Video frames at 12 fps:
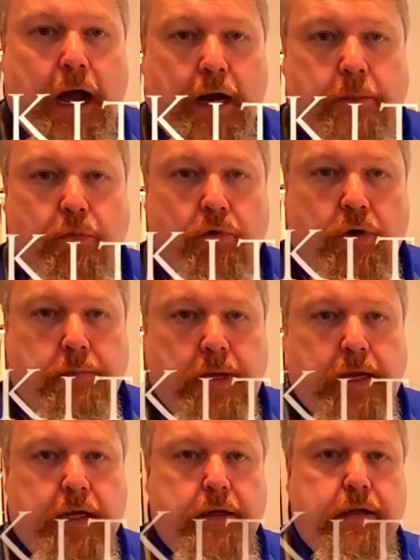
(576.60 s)
I am going to
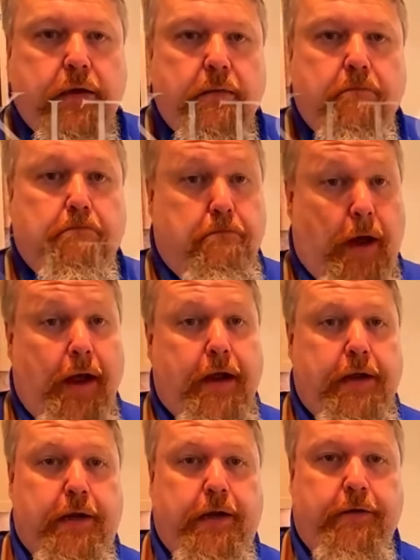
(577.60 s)
make
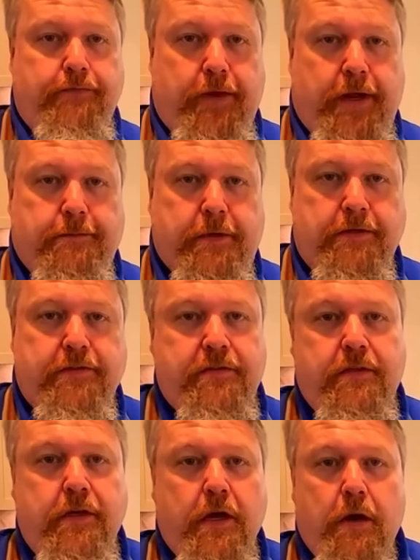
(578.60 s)
my
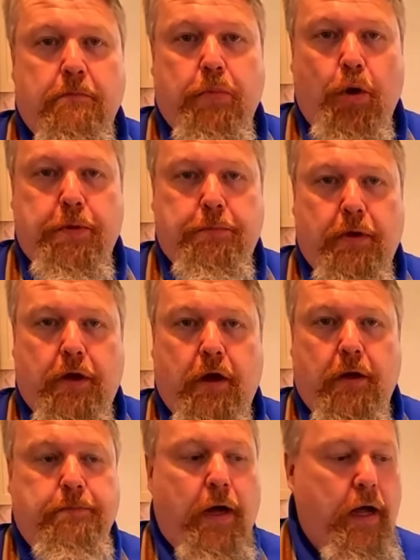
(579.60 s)
famous bourbon
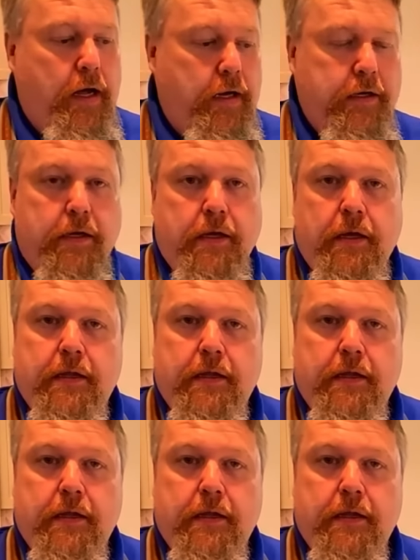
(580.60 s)
pecan pie.